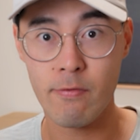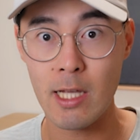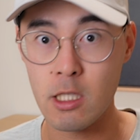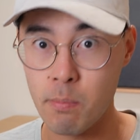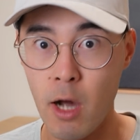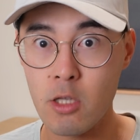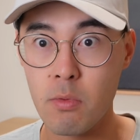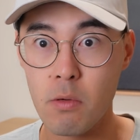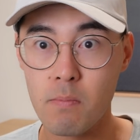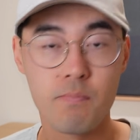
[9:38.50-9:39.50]
fast as
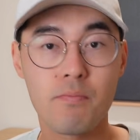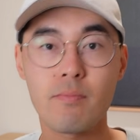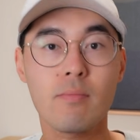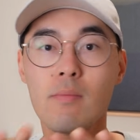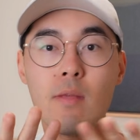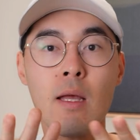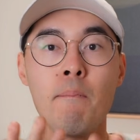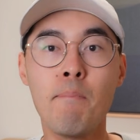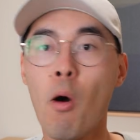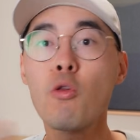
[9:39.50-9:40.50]
possible.
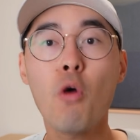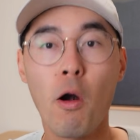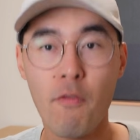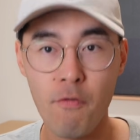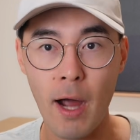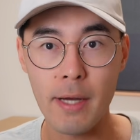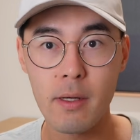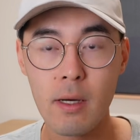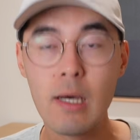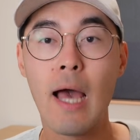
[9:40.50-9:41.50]
Both are fine,
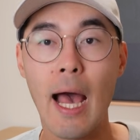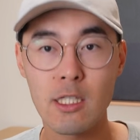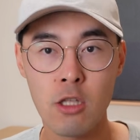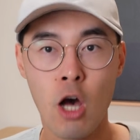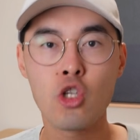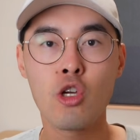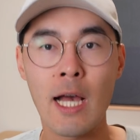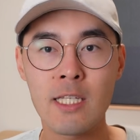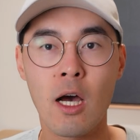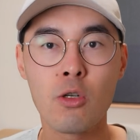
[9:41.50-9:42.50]
as long as you
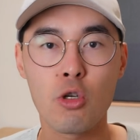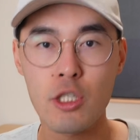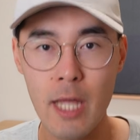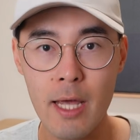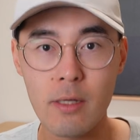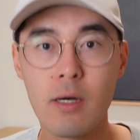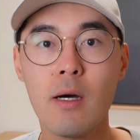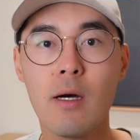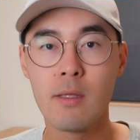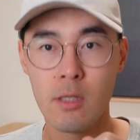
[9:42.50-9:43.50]
guys understand
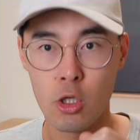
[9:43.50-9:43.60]
the